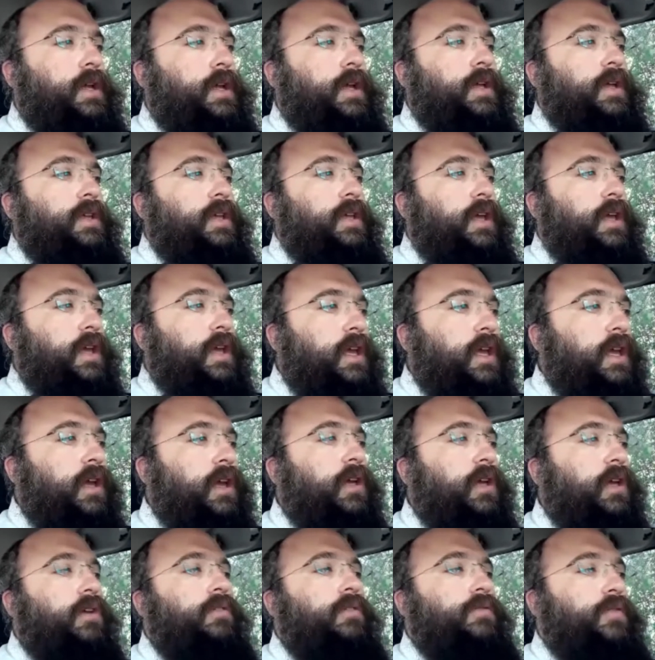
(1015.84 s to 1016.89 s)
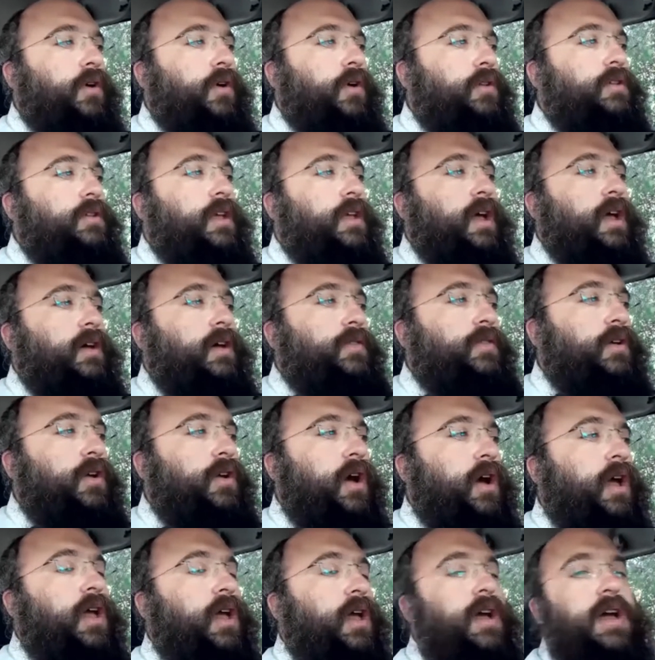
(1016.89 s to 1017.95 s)
Yehi chavod
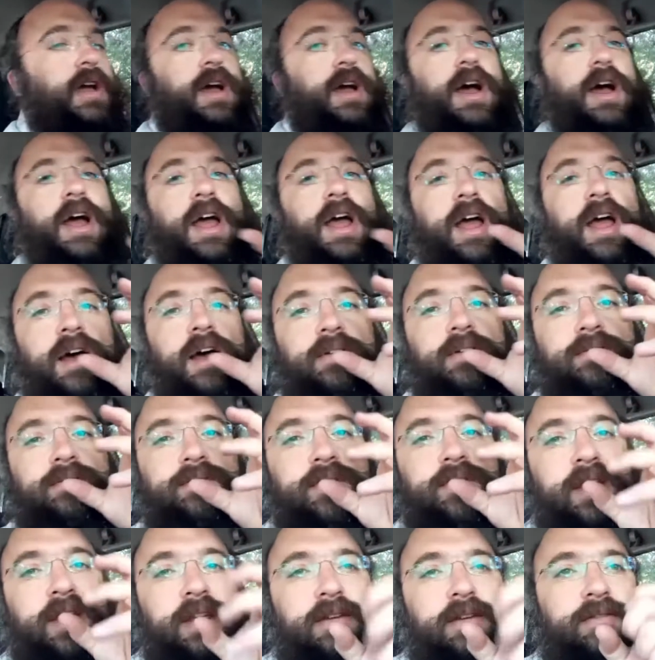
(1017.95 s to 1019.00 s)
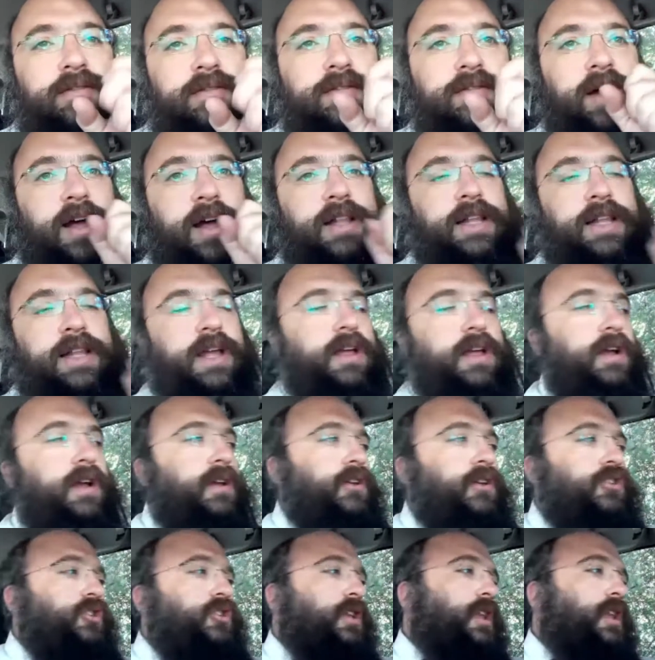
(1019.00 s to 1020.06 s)
chavirach chaviv alecha
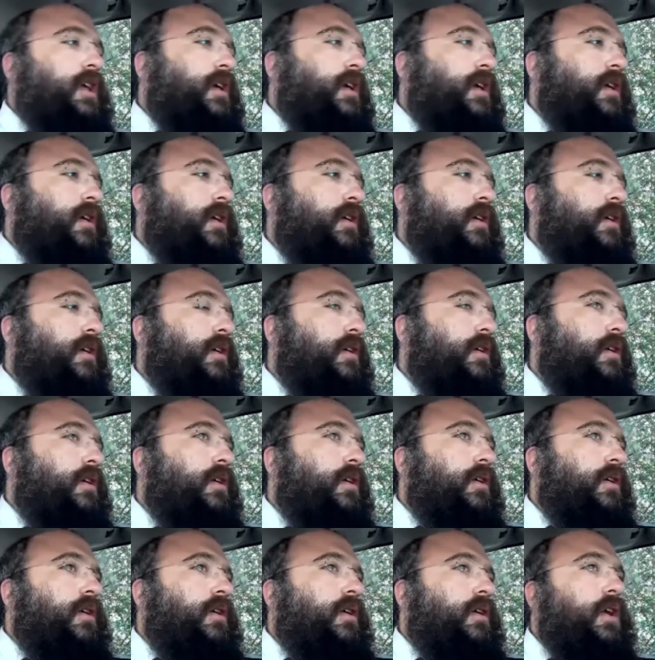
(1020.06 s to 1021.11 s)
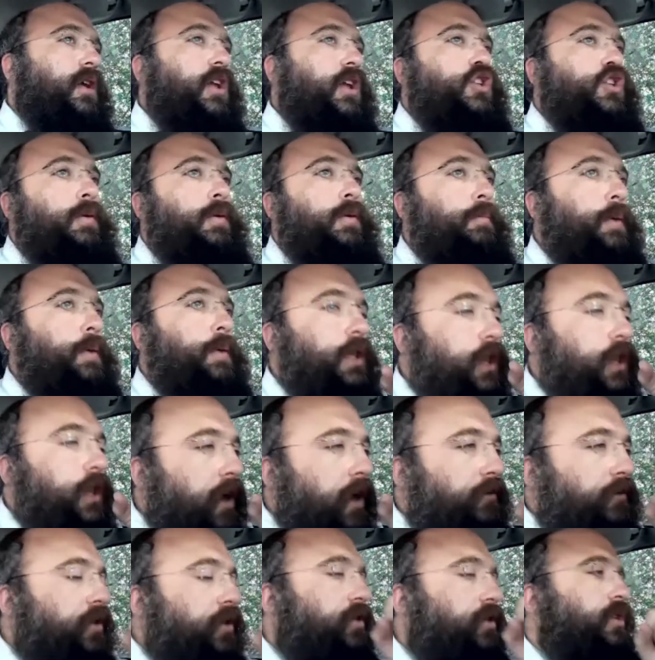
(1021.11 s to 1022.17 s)
kishalach. It should be
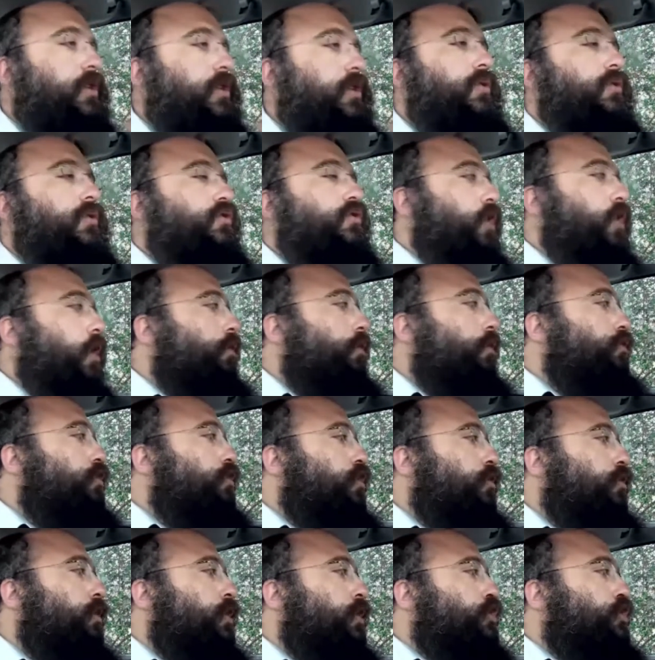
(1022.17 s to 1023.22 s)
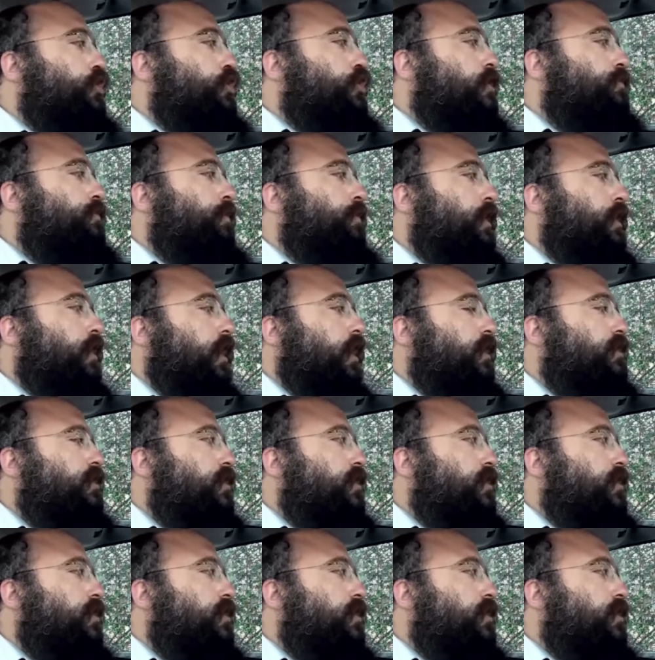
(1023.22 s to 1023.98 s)
beloved to you. Don't do it just because